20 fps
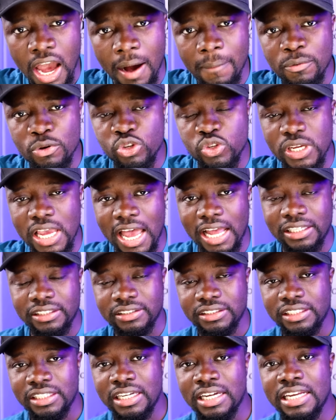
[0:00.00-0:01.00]
Abuzia,
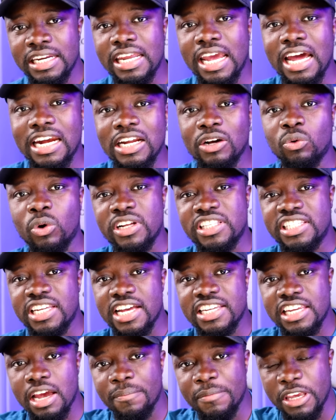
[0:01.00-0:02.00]
near the
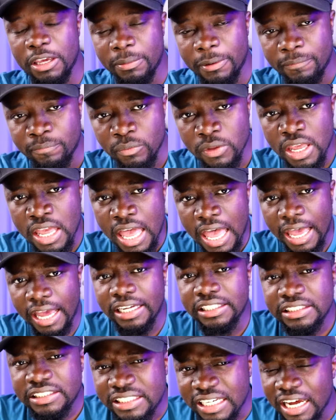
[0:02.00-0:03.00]
quotation maybe.
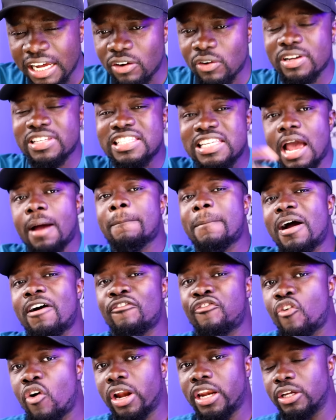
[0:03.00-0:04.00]
And then I see a
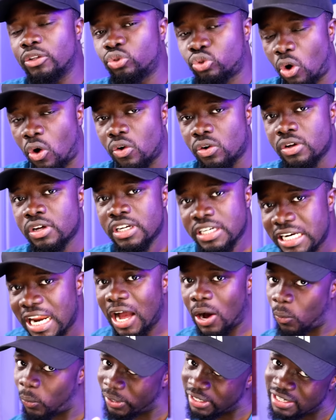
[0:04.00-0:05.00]
man for an talk.
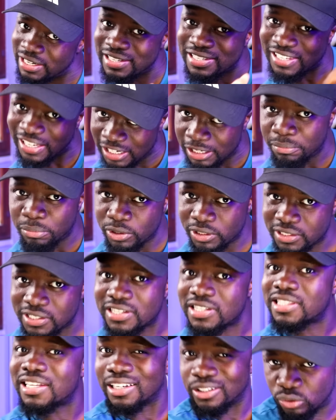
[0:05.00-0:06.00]
Now with the celebrity
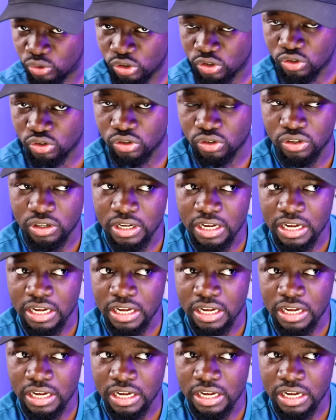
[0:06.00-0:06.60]
status, you know,